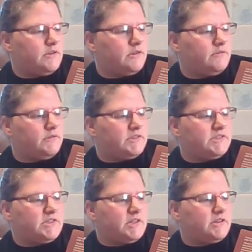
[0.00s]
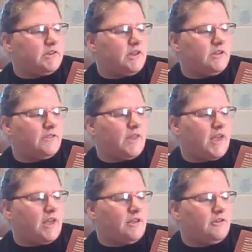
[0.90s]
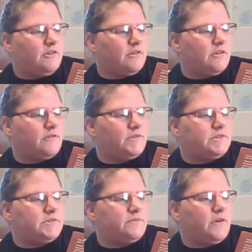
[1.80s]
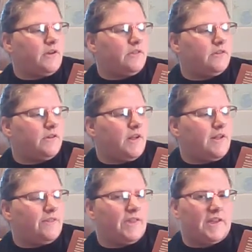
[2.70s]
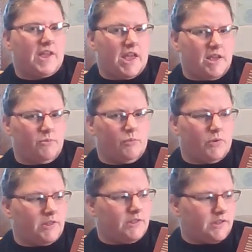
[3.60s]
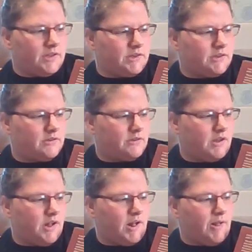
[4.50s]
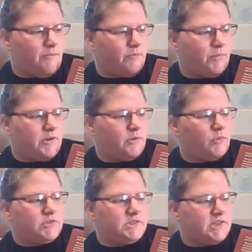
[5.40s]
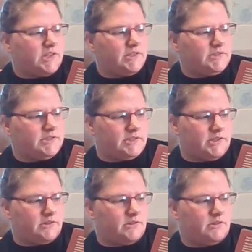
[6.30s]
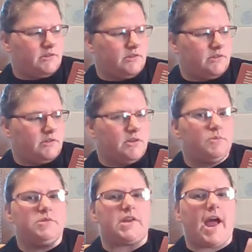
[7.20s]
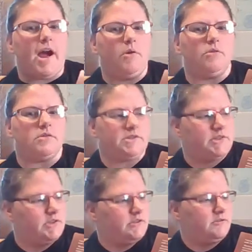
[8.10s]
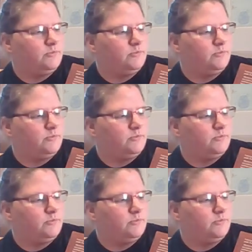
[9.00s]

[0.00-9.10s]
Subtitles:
of the sin and the anger of his Father that came with it. But it wasn't his sin, it was our sin.